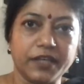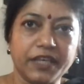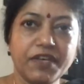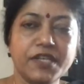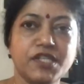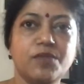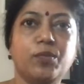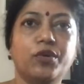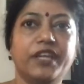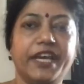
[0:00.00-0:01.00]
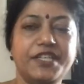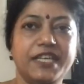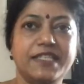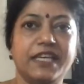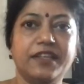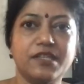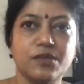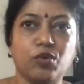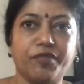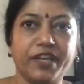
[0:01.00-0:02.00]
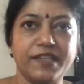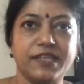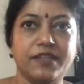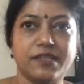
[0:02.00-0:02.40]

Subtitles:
giving his input to the AG and saying, this is what we can say,